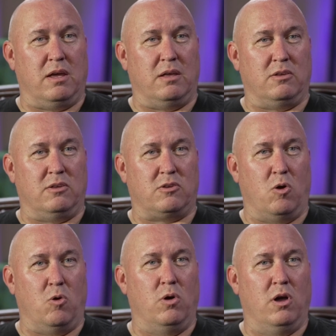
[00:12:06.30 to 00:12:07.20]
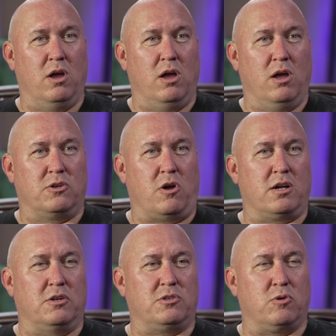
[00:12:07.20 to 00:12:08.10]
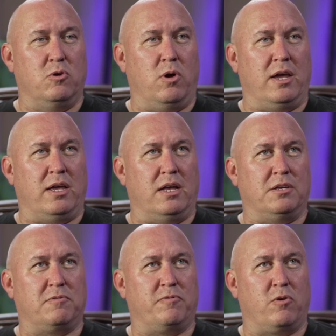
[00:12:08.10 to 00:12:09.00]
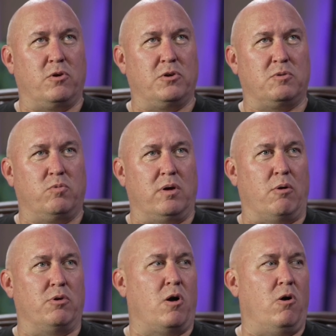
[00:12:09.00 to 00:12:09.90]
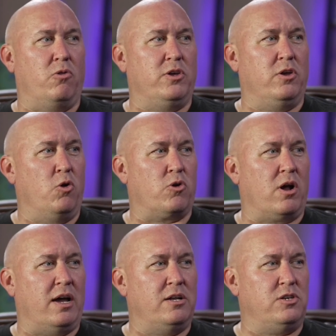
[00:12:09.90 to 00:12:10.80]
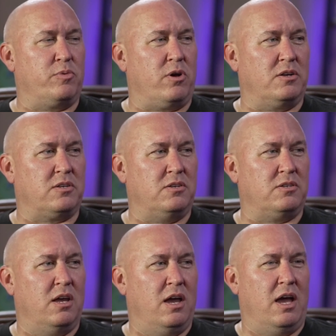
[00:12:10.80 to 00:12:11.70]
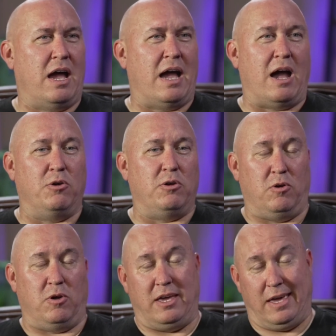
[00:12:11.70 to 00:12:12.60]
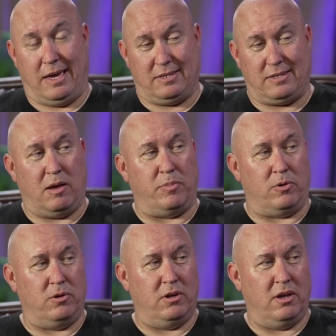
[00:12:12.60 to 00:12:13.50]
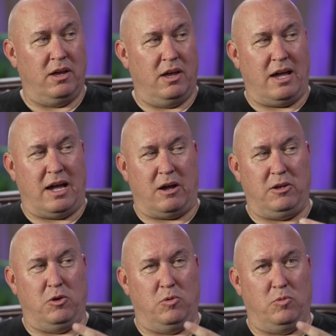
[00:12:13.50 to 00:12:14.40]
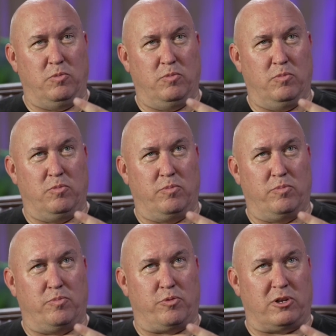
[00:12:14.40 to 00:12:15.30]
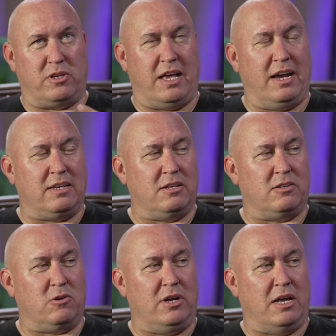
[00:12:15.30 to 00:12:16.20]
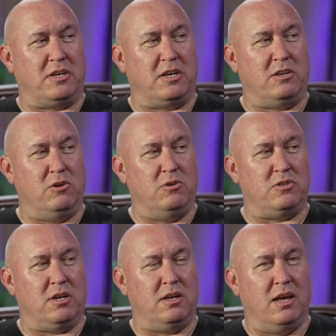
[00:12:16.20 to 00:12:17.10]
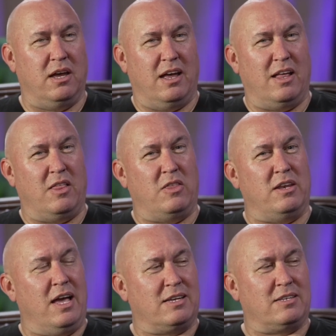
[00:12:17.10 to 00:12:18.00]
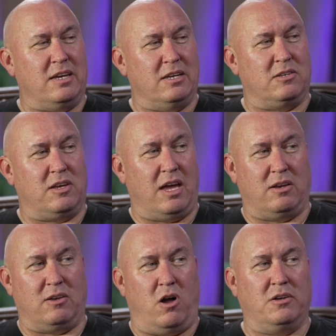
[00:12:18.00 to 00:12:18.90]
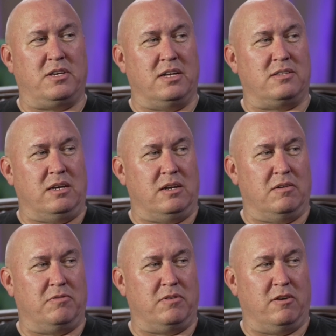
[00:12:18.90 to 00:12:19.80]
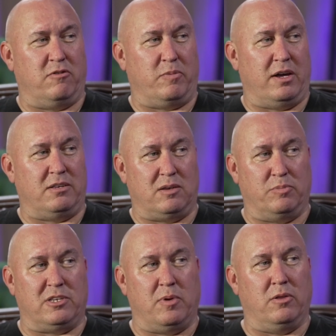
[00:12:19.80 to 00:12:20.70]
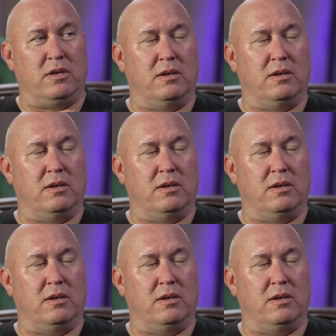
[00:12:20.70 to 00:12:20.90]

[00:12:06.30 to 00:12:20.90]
So talk us through, I guess, first, what I would call the odor hygiene process. How do you get a sample? How do you protect it so you guys can use it? Then the next thing is, can dogs get C-dif if by simply smelling it?